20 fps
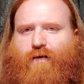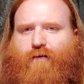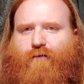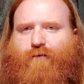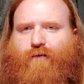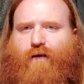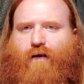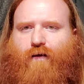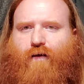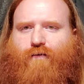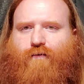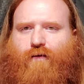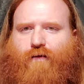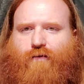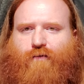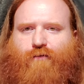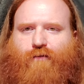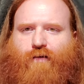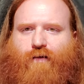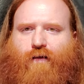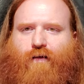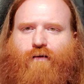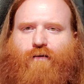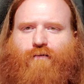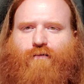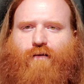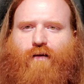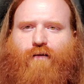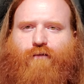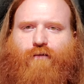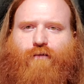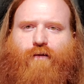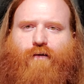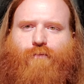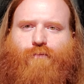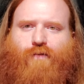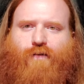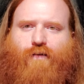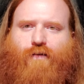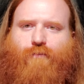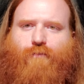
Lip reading: If you guys liked the video, leave a thumbs up.